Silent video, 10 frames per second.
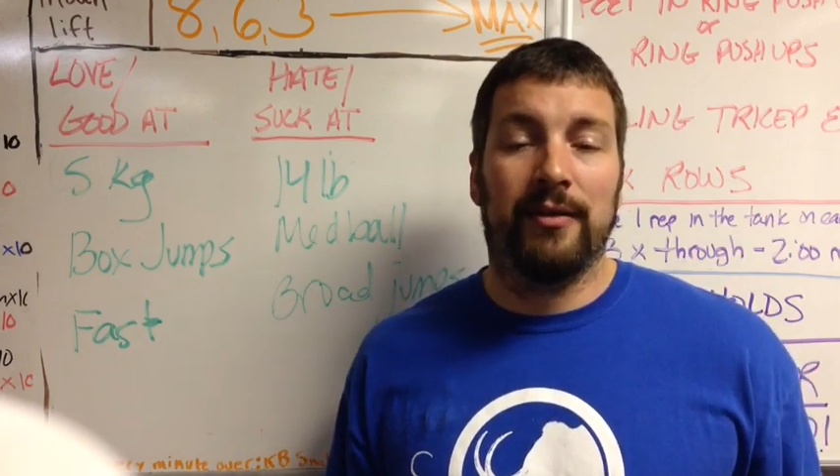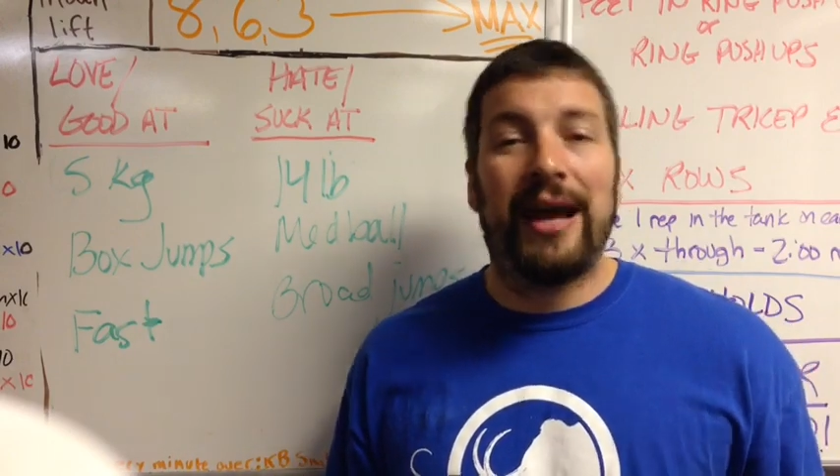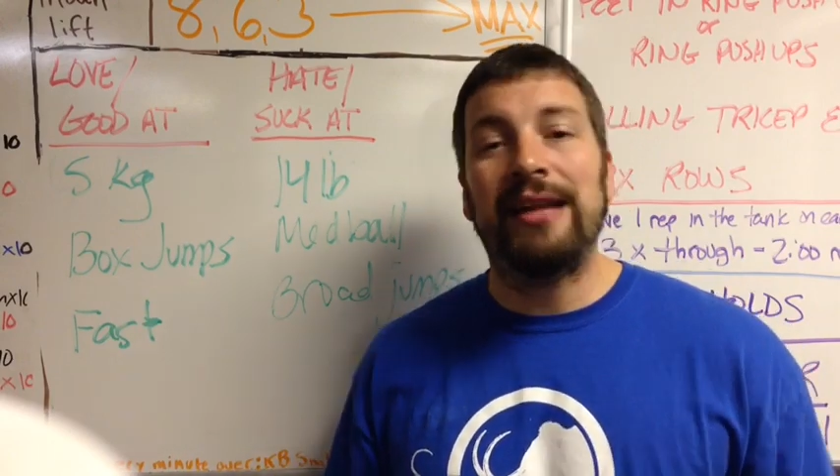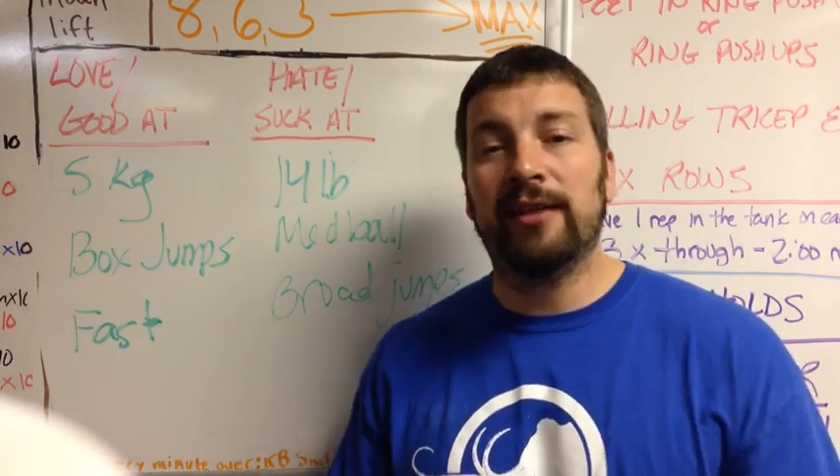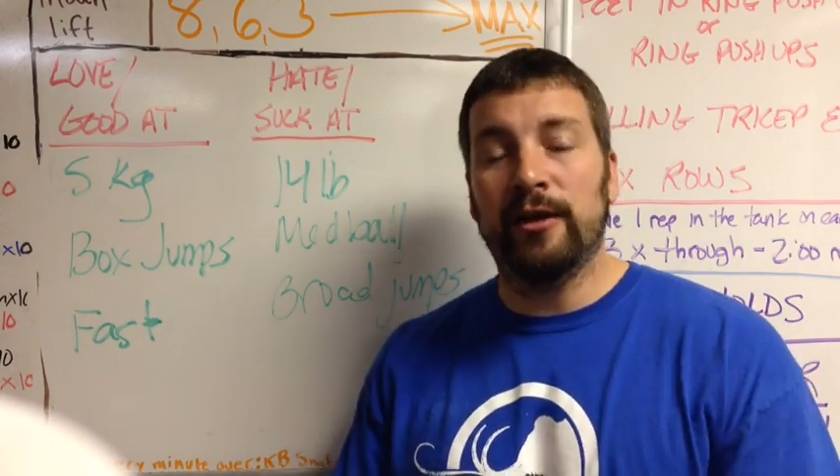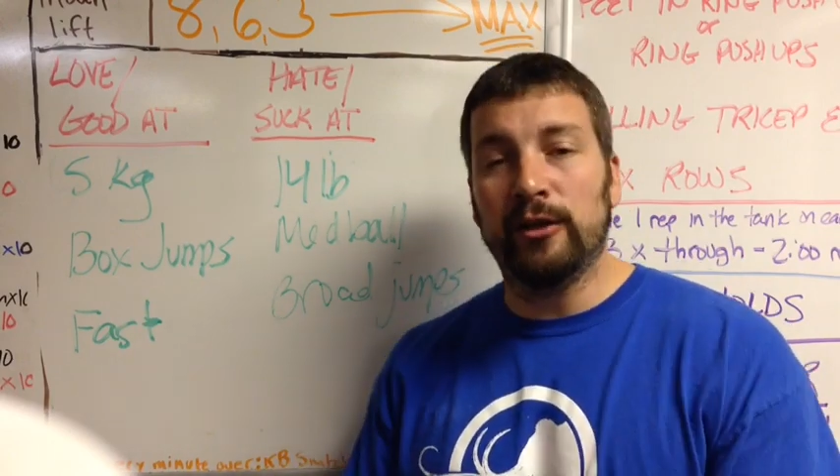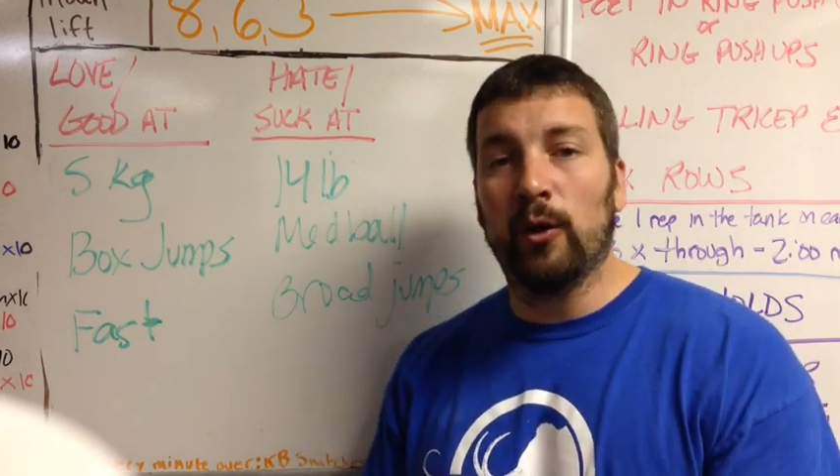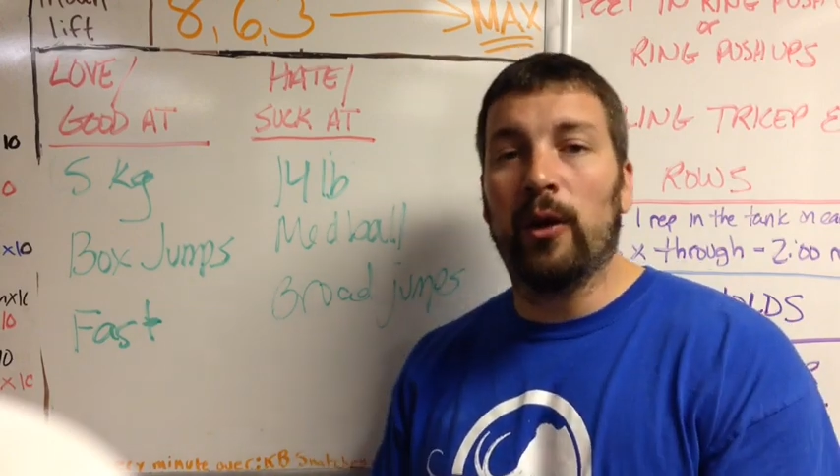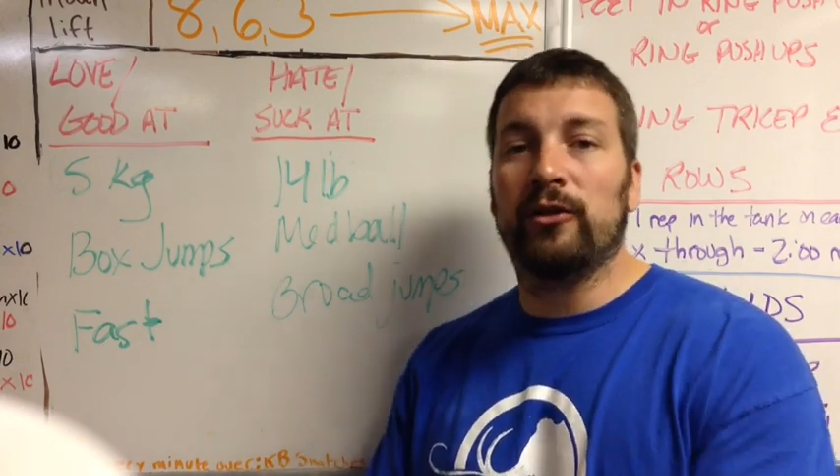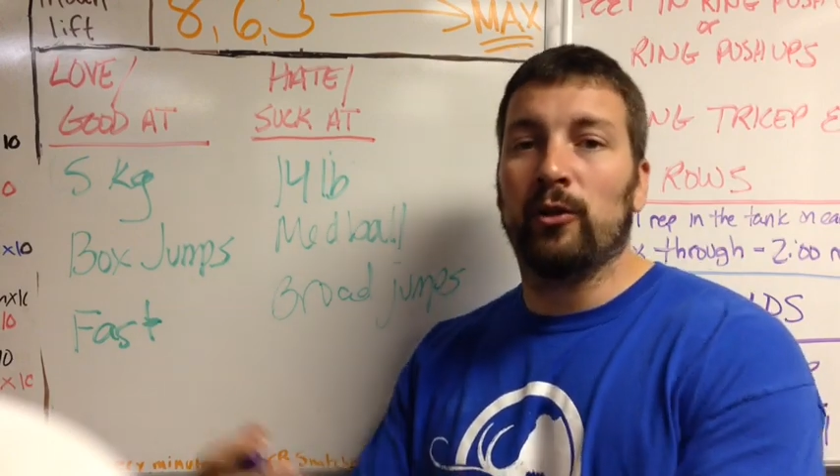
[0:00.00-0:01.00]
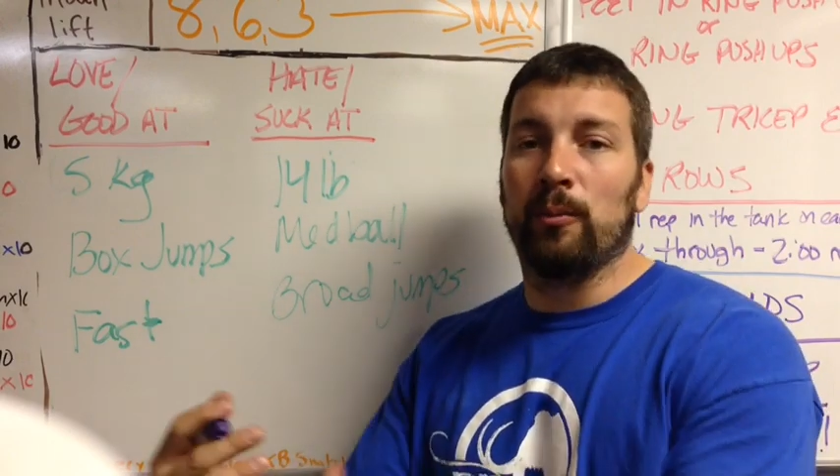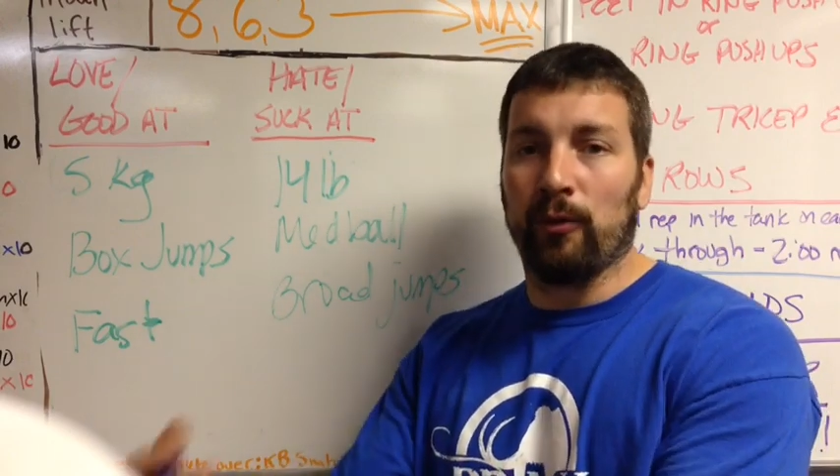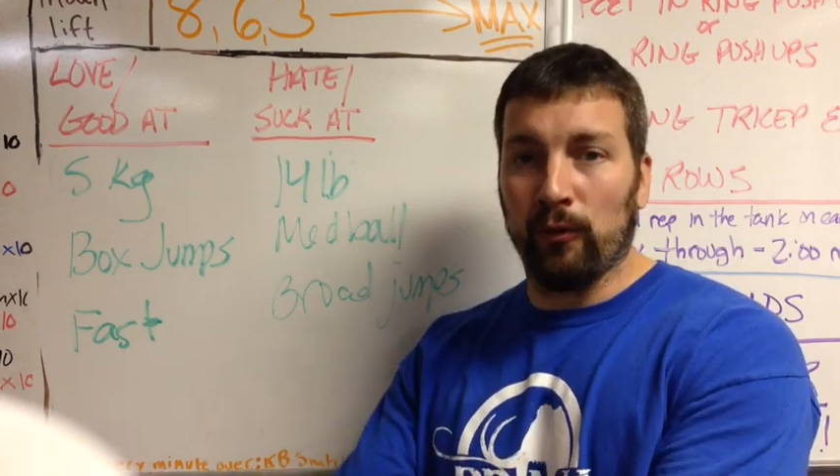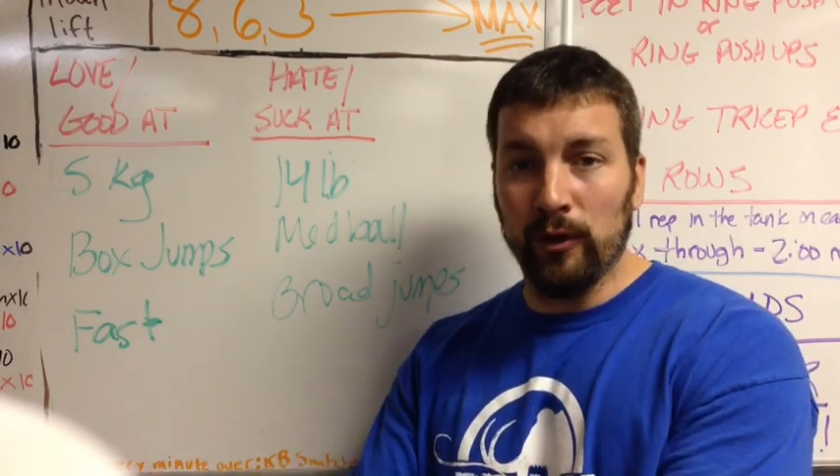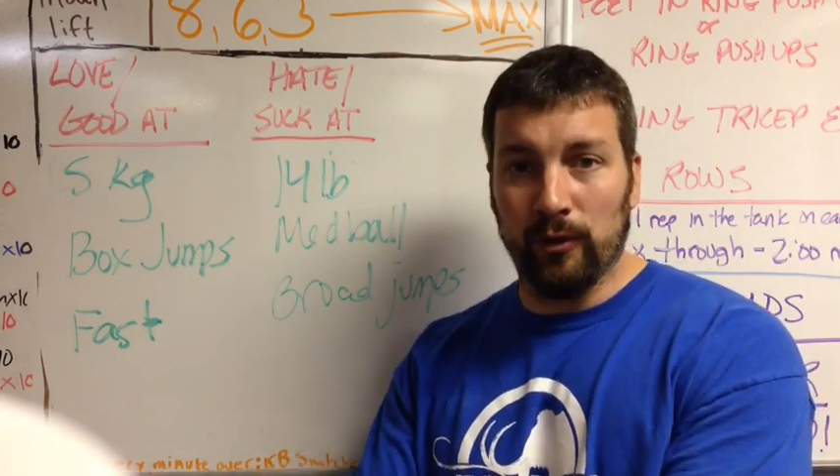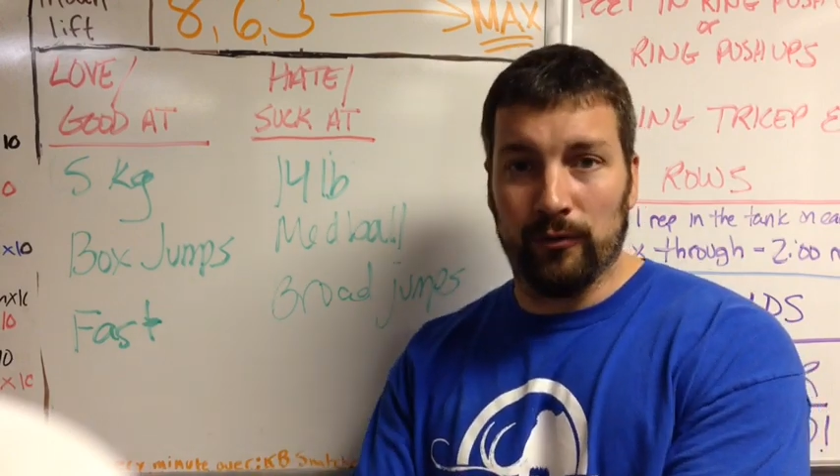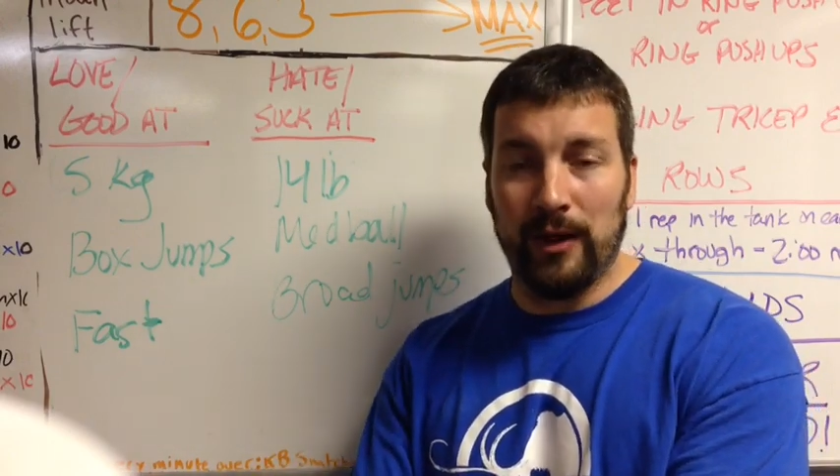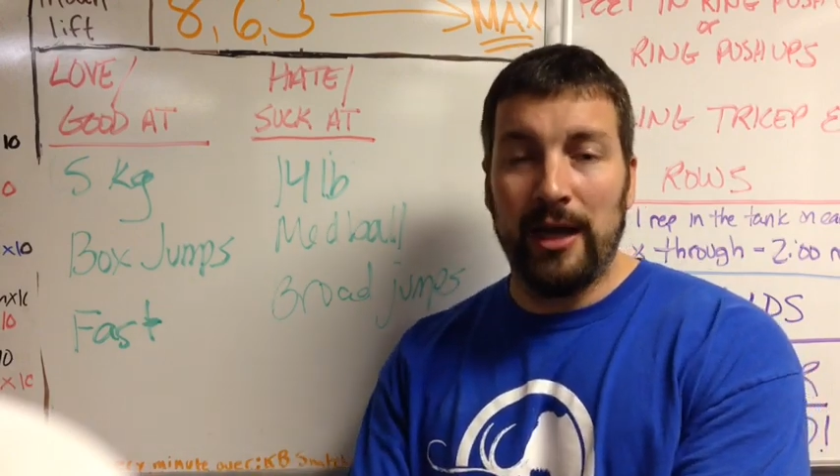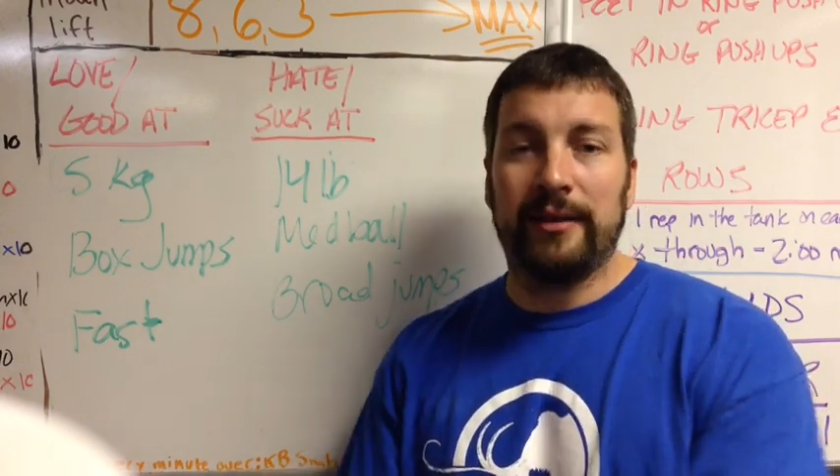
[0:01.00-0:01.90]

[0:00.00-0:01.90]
That's how you're going to improve.